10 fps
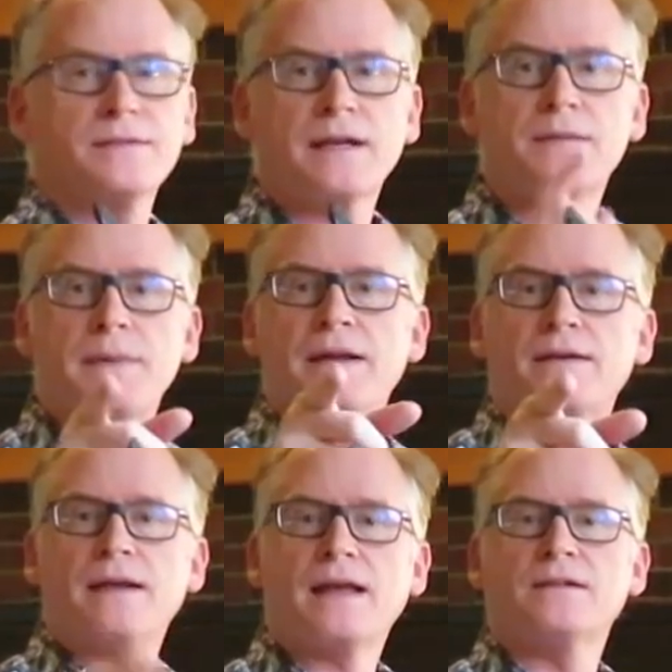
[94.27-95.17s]
so we got a
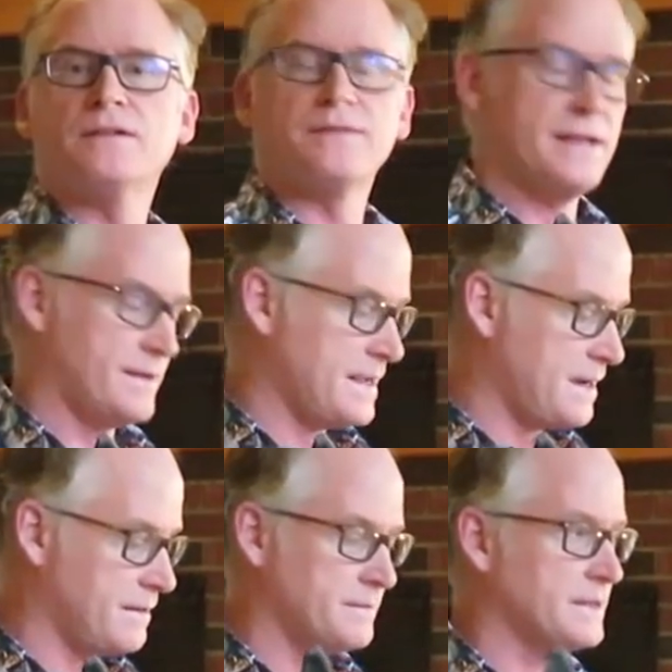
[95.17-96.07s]
better angle over there
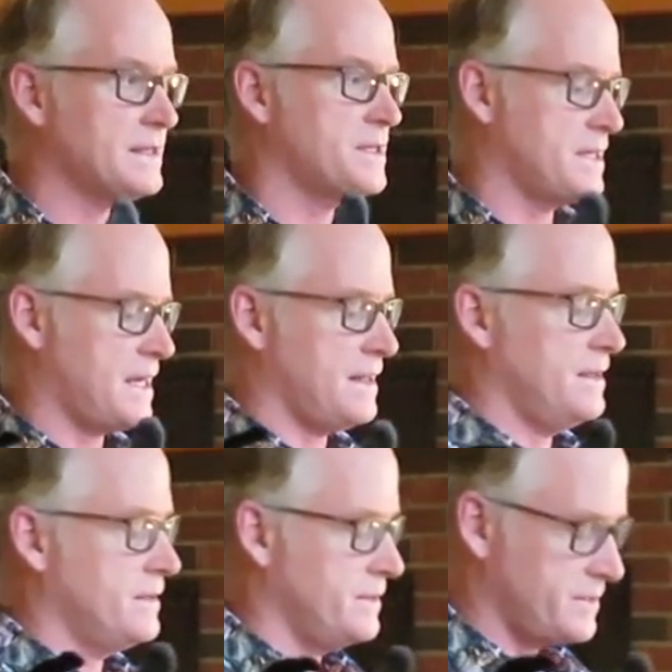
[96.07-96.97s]
now, and we'll get a shot
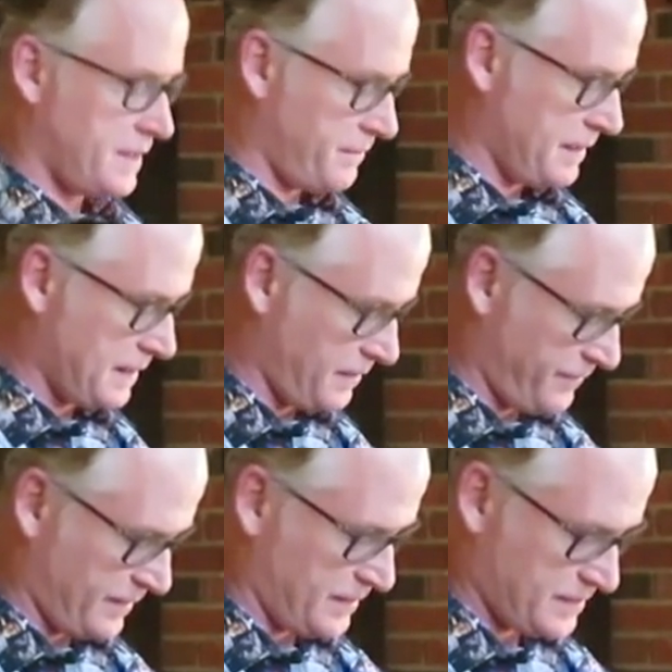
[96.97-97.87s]
here. You stay right there,
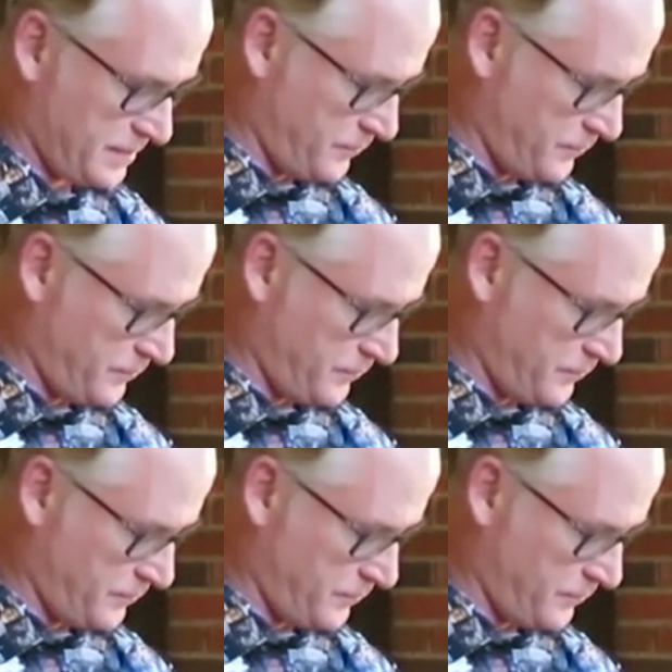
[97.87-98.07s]
Finn. That's a